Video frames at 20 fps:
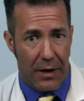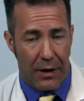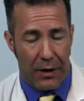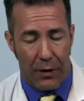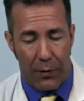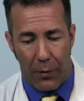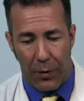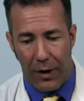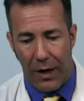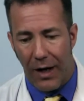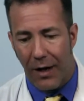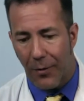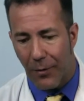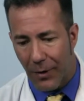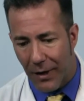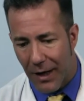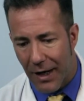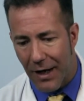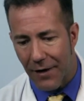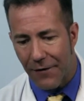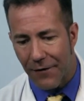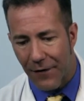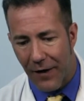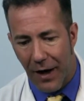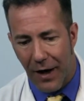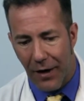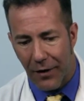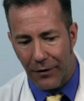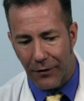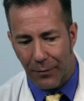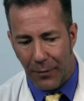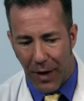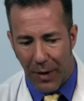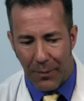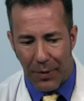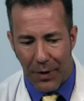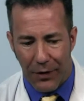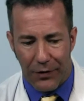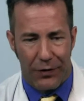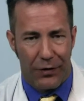Now, what I, what I have found, my
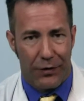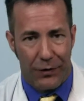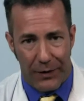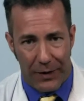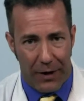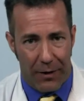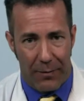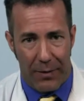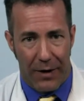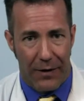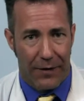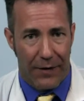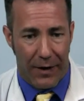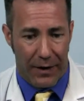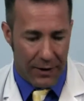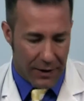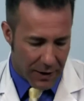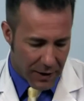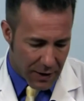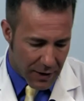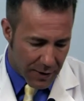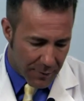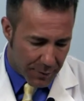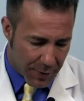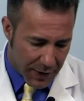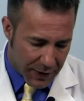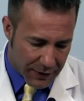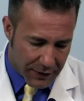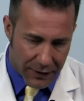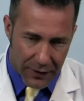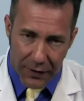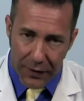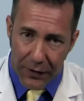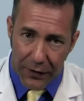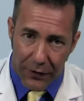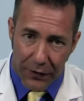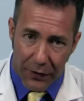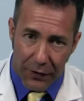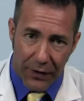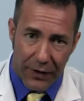patients tell me that by
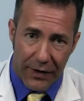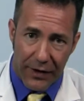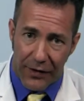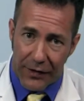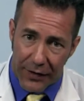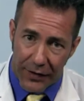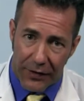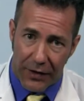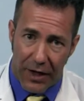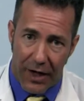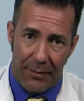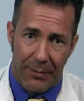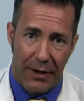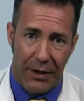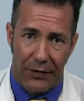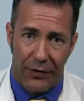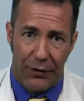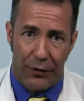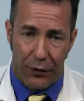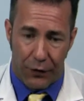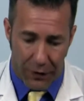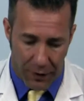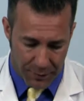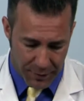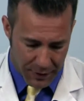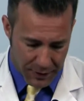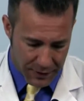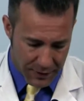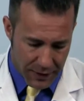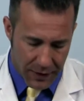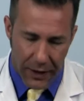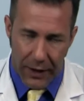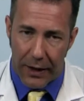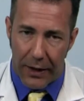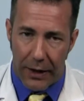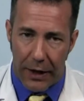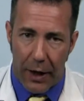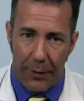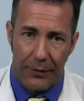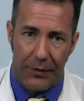doing the, this combination treatment,
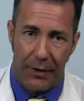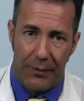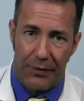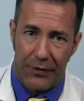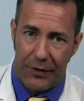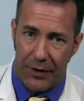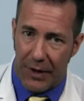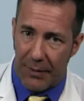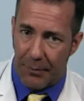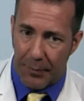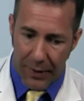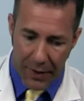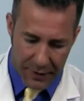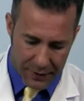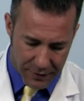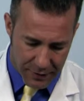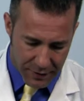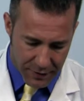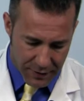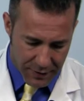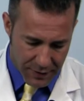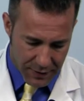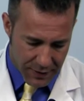it helps them sleep better,